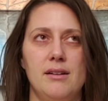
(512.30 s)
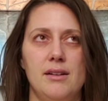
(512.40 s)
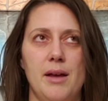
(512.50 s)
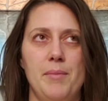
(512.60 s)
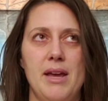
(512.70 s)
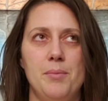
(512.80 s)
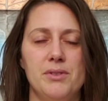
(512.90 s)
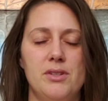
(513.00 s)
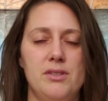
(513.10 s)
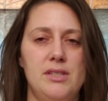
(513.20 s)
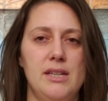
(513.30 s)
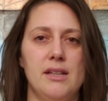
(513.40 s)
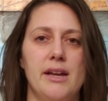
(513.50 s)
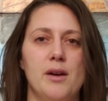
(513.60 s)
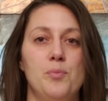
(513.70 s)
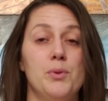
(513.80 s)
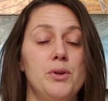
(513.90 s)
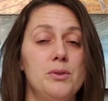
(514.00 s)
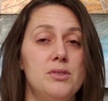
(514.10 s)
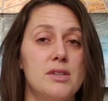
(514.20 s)
able to see like a
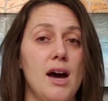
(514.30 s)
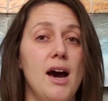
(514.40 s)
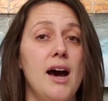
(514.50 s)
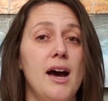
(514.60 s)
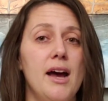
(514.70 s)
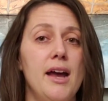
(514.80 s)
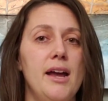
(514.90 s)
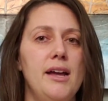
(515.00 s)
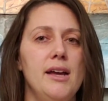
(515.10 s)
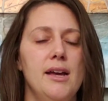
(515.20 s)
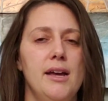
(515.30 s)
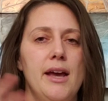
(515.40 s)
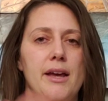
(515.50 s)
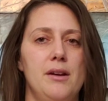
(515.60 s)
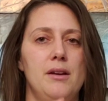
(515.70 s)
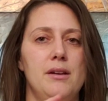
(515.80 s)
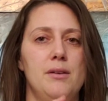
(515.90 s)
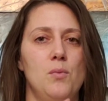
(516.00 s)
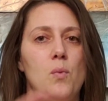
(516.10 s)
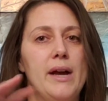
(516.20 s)
blue sky and
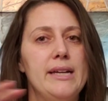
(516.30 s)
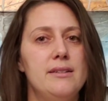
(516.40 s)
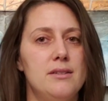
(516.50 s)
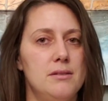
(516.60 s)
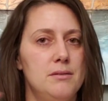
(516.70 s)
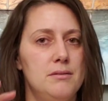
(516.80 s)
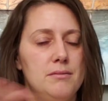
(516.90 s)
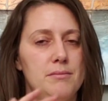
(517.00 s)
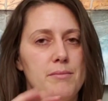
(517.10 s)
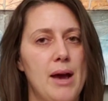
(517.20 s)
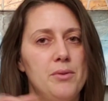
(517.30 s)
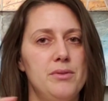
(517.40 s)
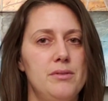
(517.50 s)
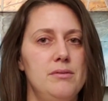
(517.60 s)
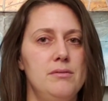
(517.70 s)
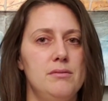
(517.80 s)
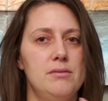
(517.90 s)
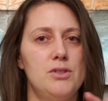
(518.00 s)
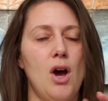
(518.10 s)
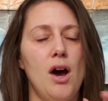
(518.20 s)
white mountain
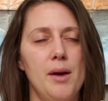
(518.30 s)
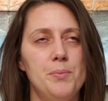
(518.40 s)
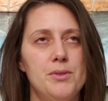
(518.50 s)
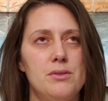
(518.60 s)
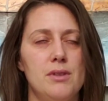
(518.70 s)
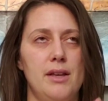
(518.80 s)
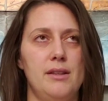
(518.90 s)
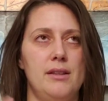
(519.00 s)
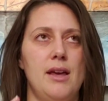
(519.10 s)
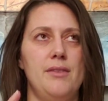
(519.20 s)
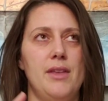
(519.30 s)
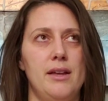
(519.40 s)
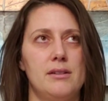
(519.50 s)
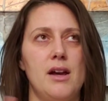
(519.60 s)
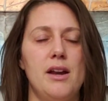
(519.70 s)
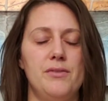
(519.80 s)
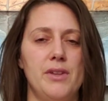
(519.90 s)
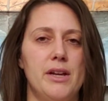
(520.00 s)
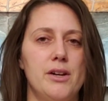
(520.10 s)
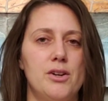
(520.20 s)
tops, and then kind of
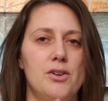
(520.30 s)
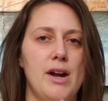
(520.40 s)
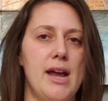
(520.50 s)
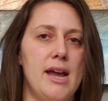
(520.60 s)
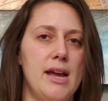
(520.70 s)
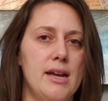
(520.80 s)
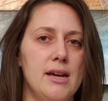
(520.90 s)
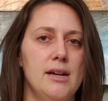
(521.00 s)
like a gray